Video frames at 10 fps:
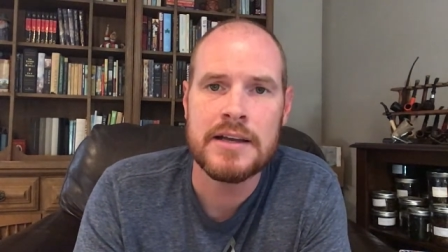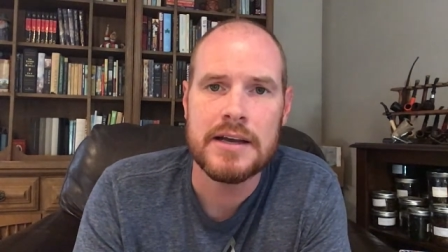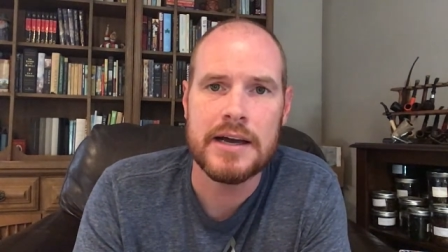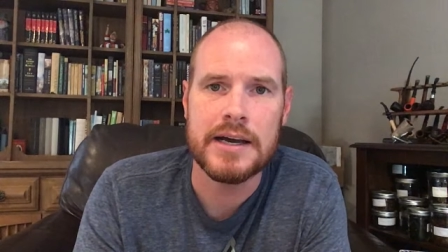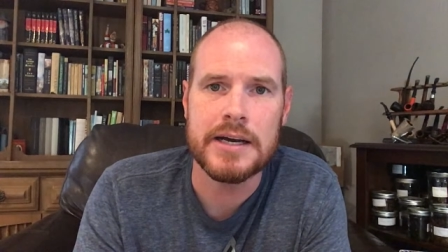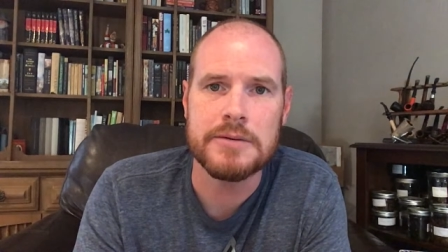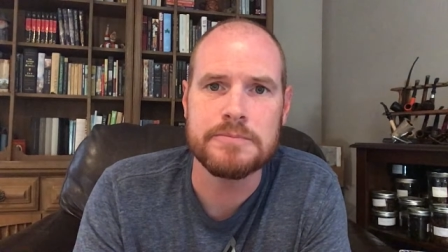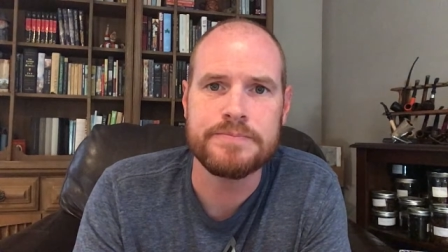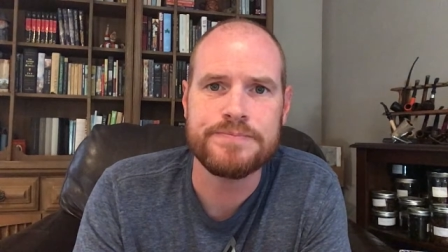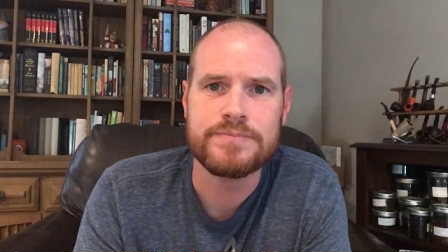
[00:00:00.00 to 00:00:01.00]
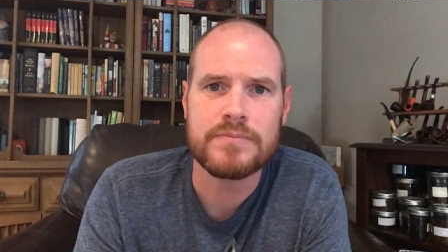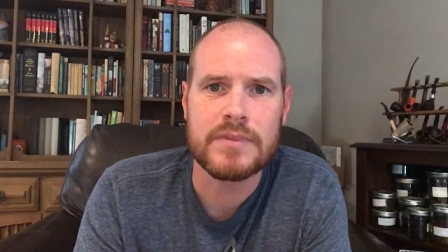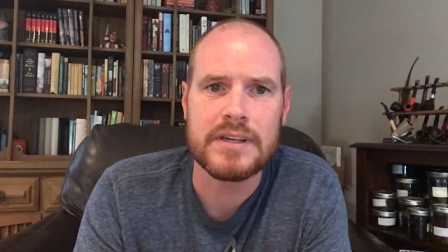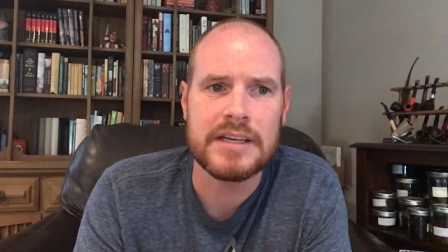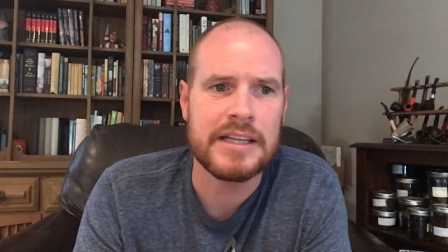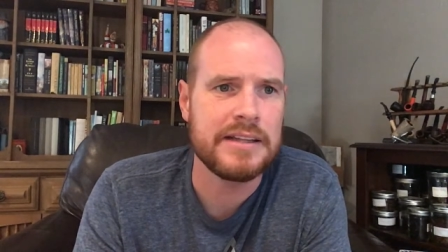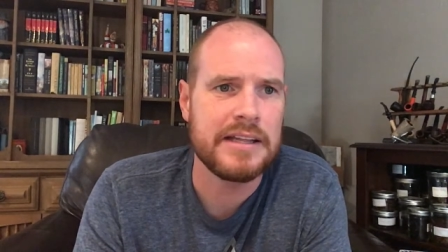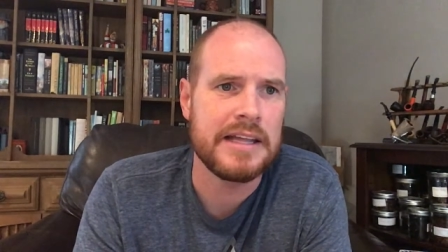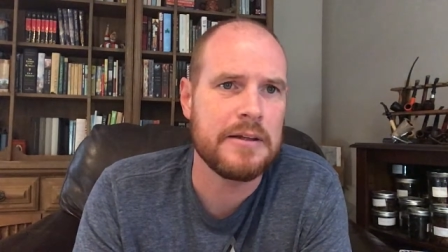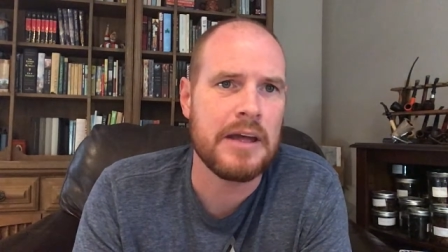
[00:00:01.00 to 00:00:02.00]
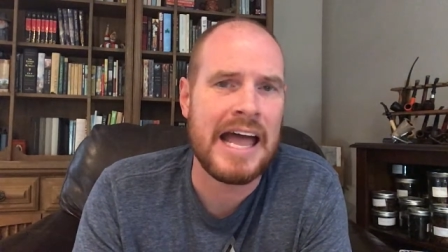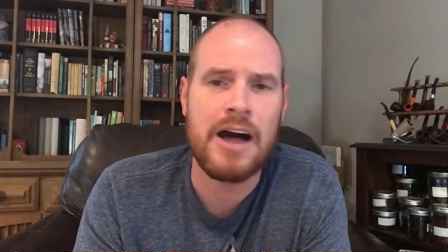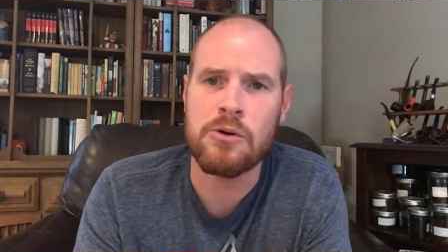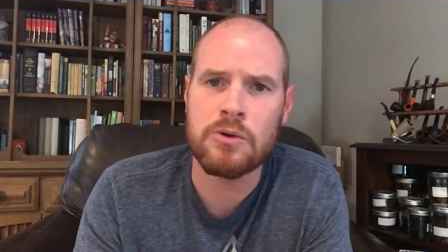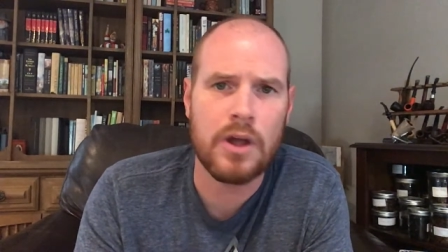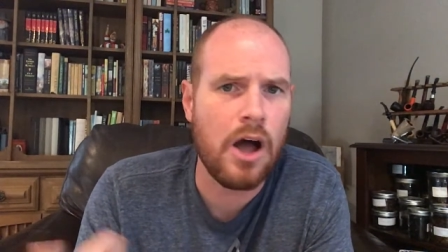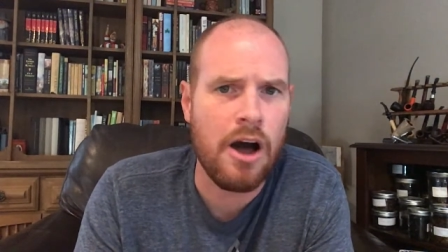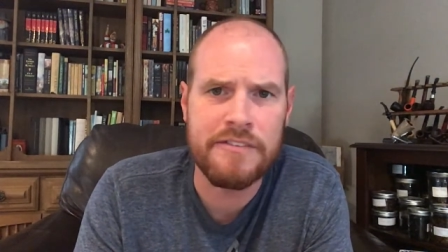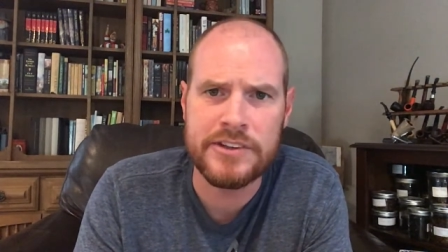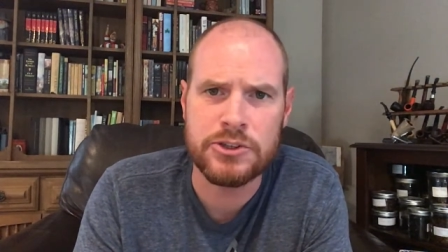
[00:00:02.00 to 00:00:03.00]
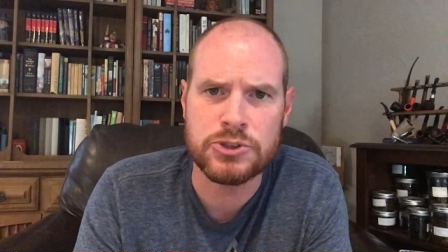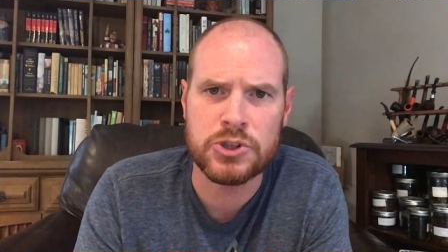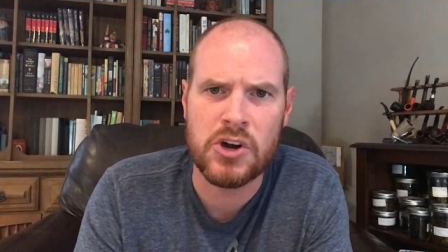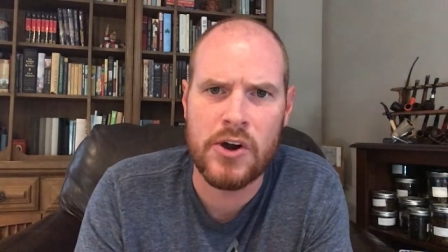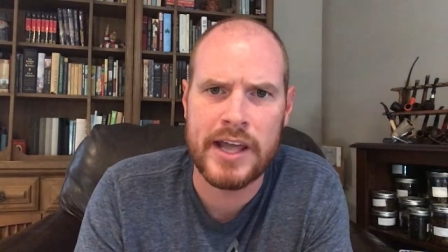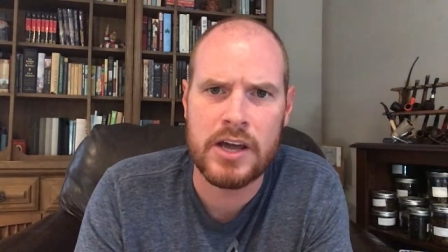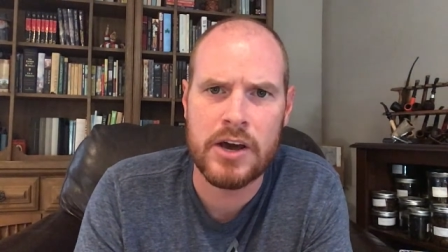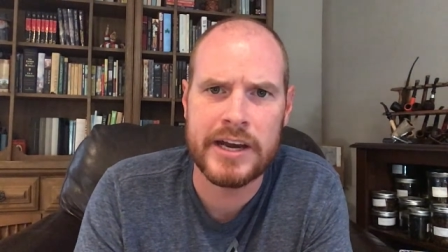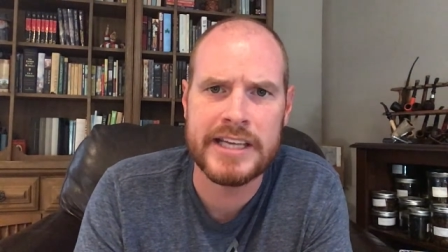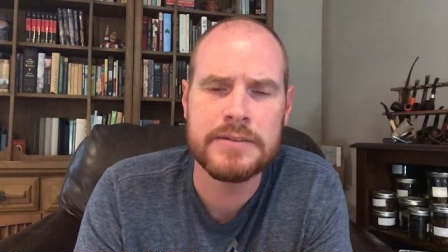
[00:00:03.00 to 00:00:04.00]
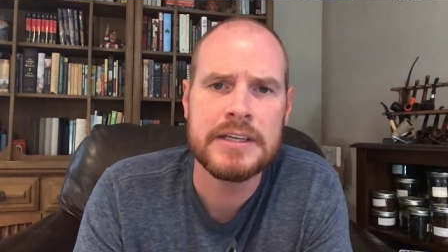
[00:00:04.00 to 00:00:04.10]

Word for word: how often you're drawing on it.